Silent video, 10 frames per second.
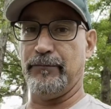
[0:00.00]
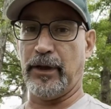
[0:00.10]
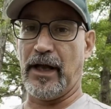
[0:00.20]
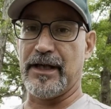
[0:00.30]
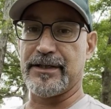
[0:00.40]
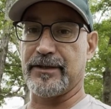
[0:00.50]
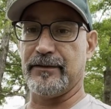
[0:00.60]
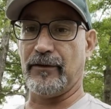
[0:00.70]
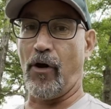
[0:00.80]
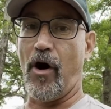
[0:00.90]
plus
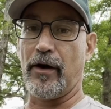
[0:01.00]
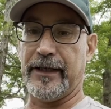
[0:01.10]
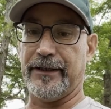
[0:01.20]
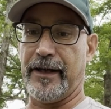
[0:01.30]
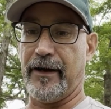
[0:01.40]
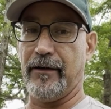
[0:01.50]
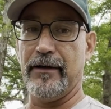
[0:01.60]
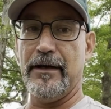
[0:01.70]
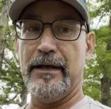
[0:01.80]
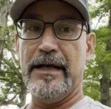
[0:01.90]
log in there,
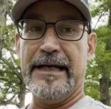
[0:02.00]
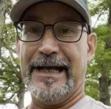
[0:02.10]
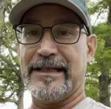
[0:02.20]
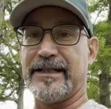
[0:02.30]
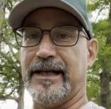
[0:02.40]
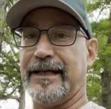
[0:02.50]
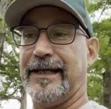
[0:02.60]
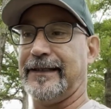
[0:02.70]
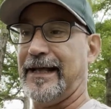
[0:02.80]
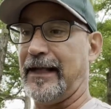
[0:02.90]
it's going to
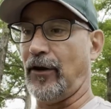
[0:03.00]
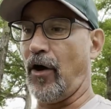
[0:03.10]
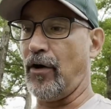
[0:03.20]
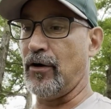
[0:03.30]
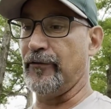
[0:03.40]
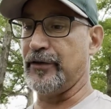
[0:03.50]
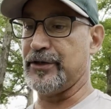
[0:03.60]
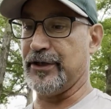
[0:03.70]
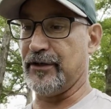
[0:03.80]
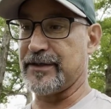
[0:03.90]
kick that log over
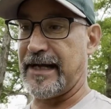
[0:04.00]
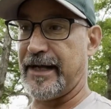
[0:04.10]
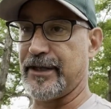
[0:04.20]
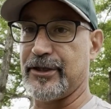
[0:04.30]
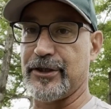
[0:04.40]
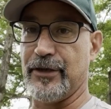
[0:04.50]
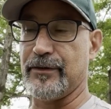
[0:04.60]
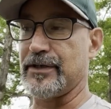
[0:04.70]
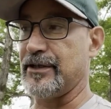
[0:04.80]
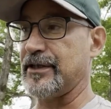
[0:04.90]
to your side of the chute.
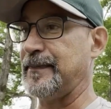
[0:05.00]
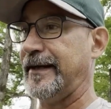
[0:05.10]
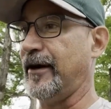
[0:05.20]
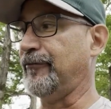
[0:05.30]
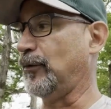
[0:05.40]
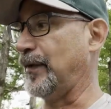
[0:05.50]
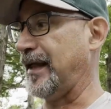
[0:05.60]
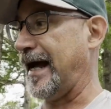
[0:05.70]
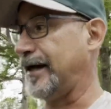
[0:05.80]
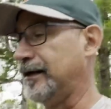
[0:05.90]
So just be careful with
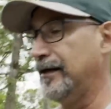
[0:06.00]
that.